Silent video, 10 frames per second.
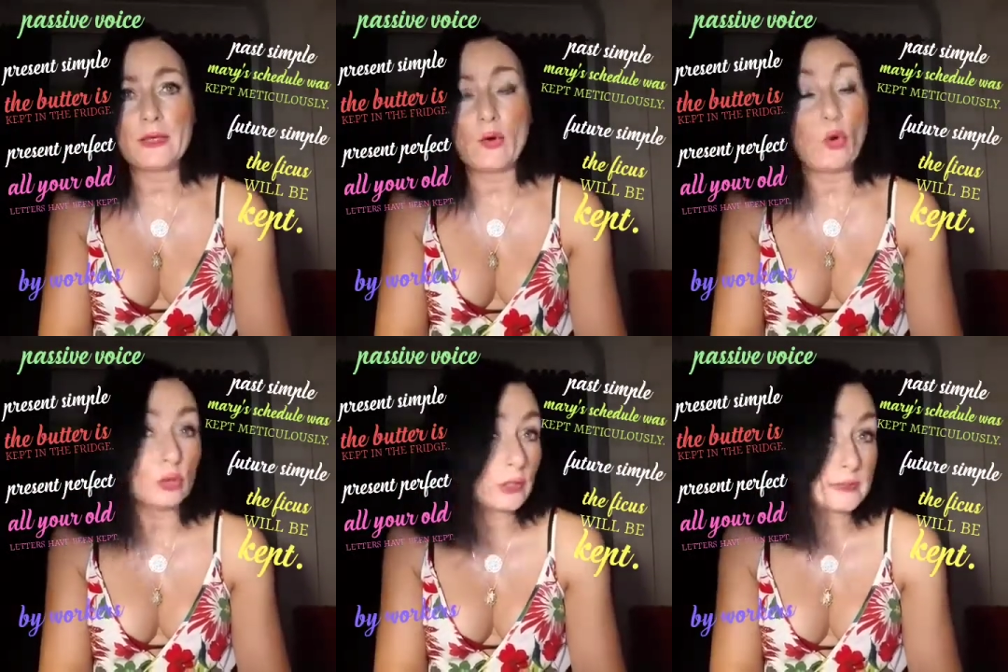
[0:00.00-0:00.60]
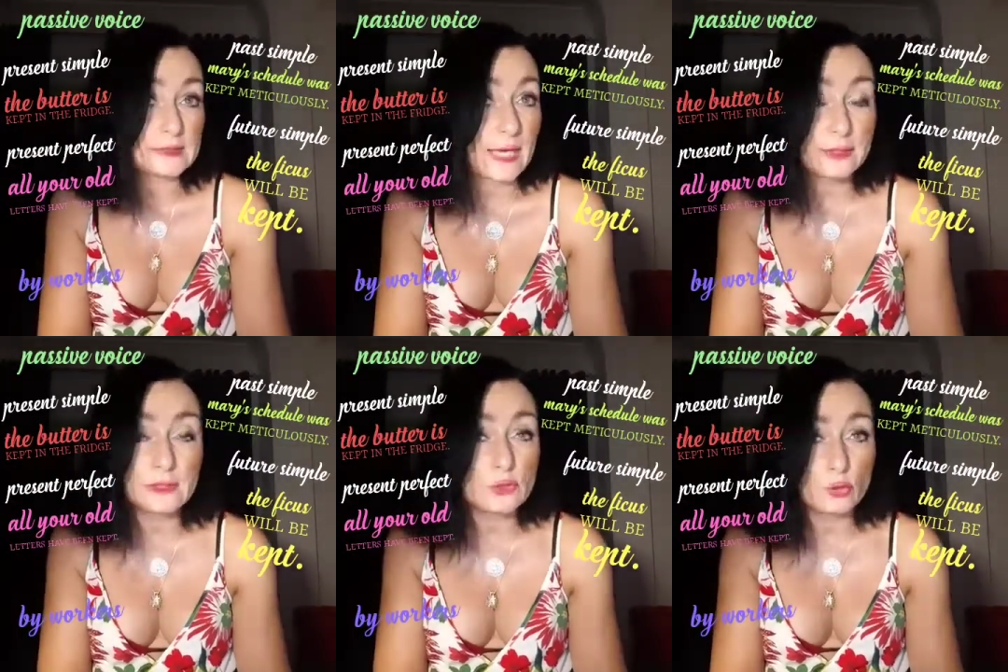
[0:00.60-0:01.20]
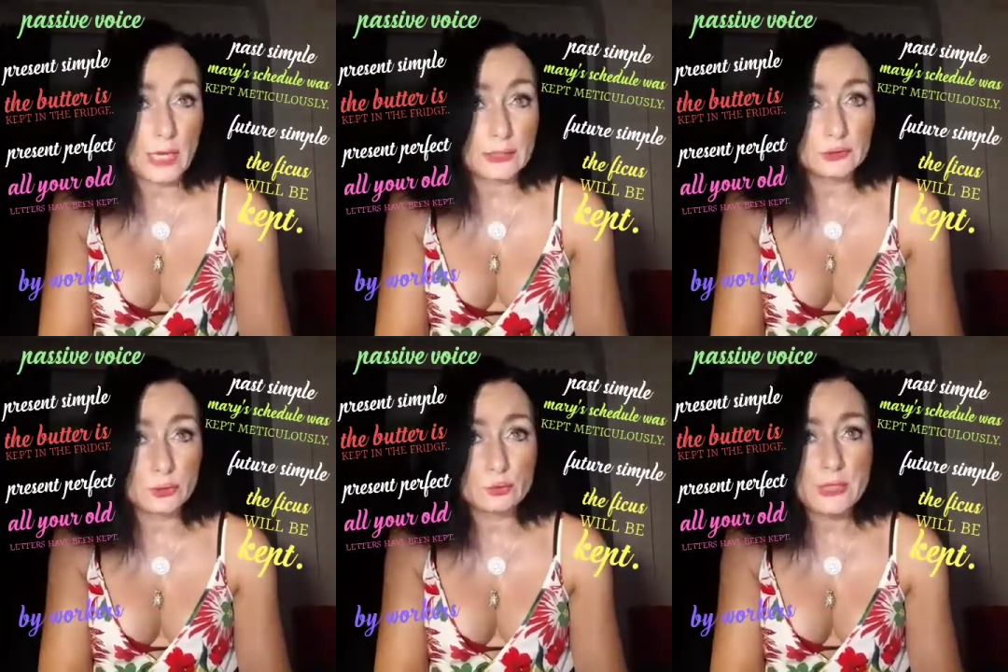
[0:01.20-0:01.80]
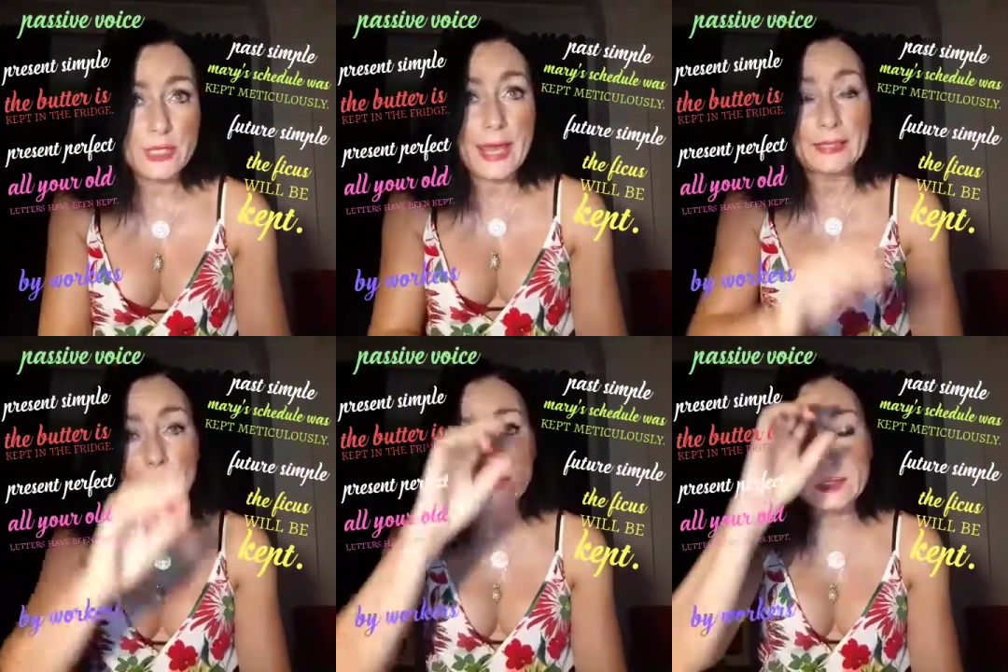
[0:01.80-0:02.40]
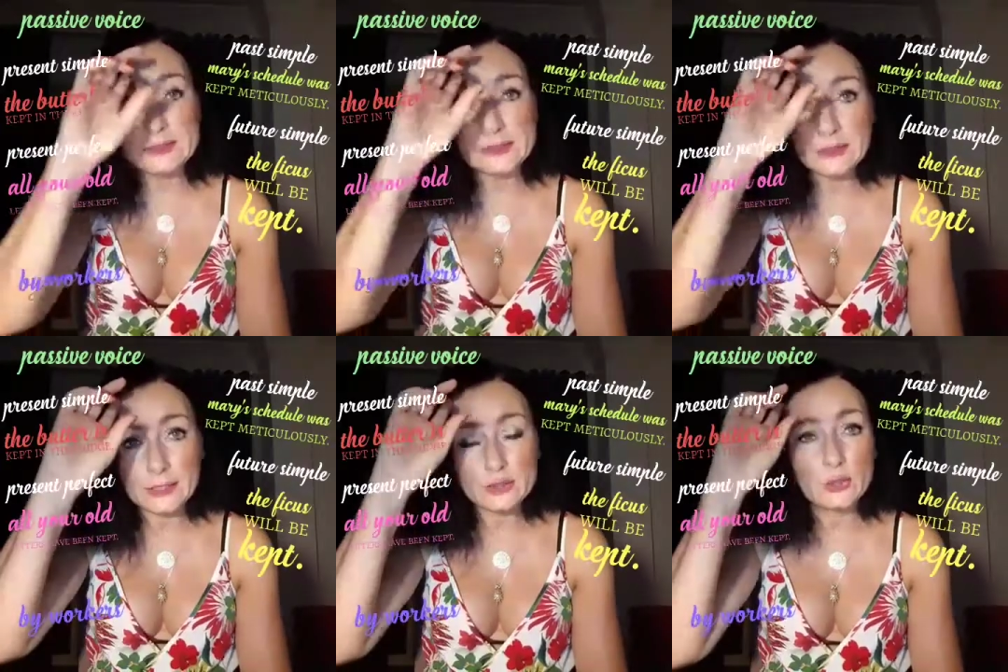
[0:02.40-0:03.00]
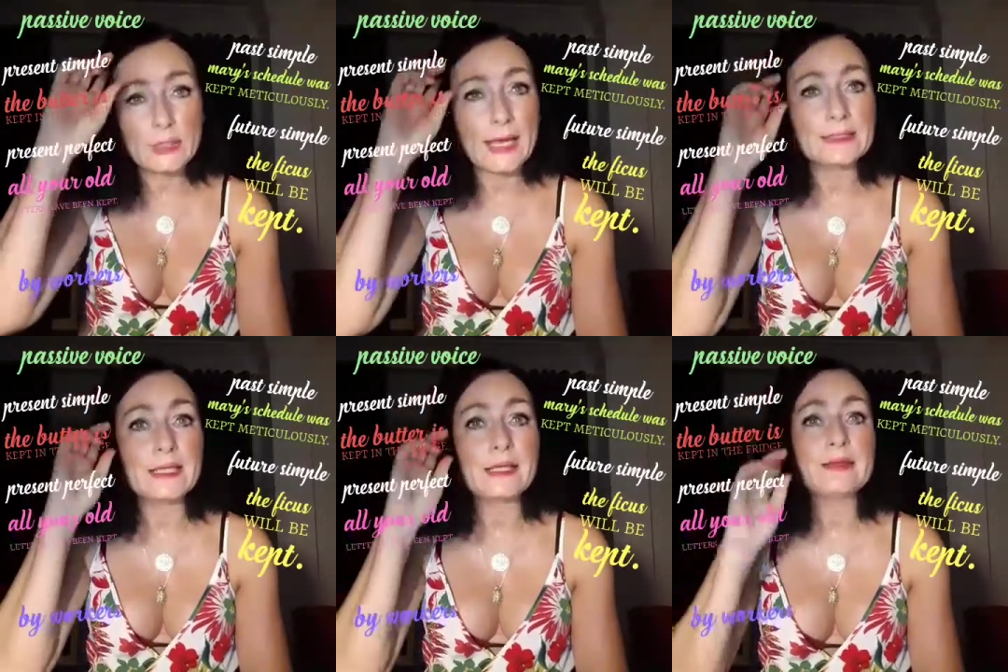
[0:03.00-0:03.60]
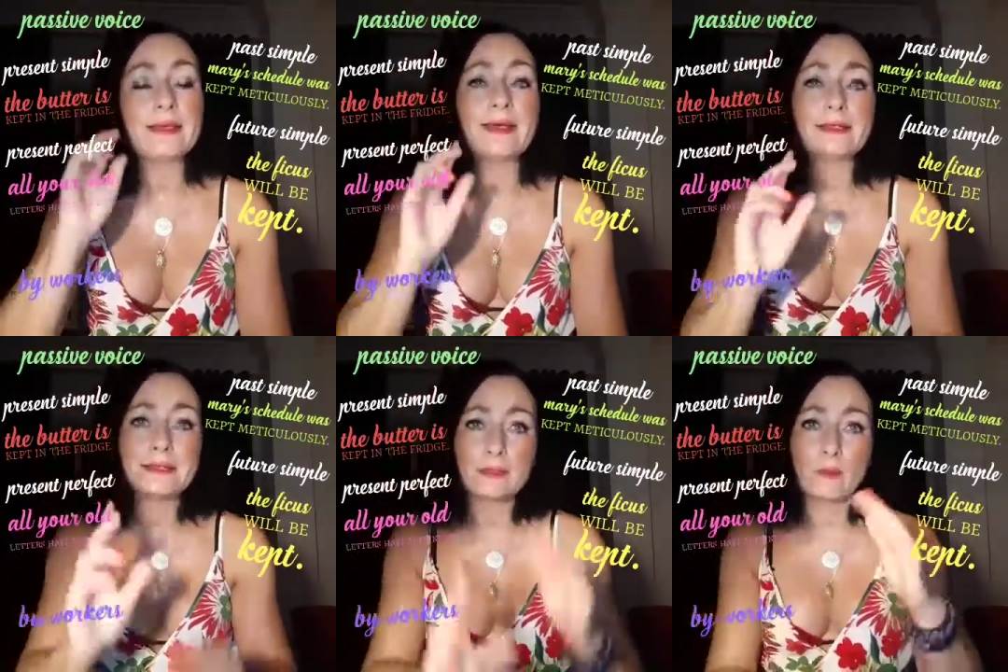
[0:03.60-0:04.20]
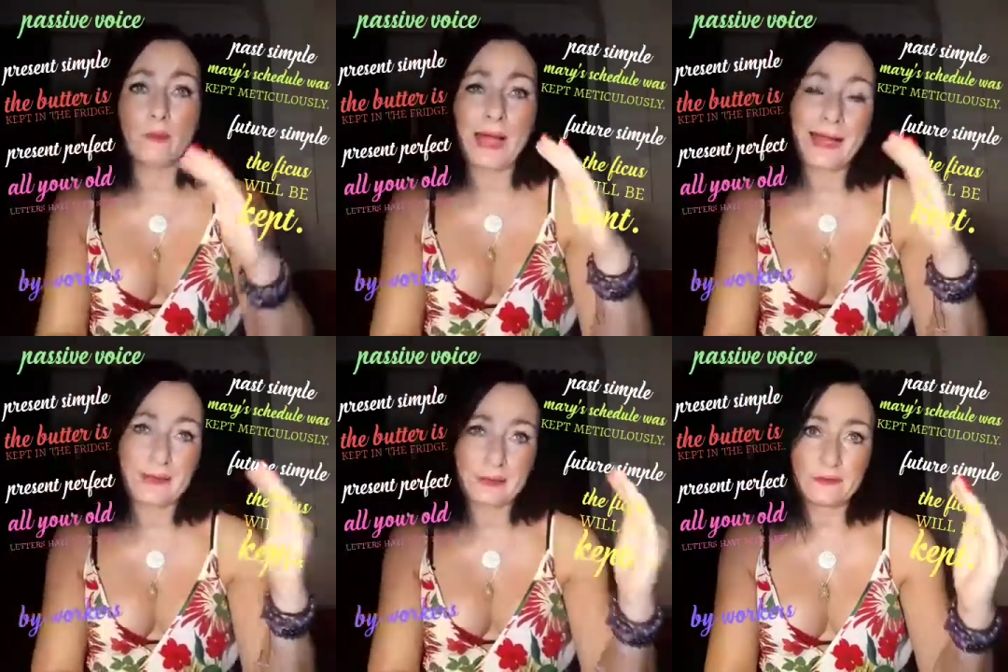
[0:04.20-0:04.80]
or it's silent or unknown, and we can still actually add at the end by.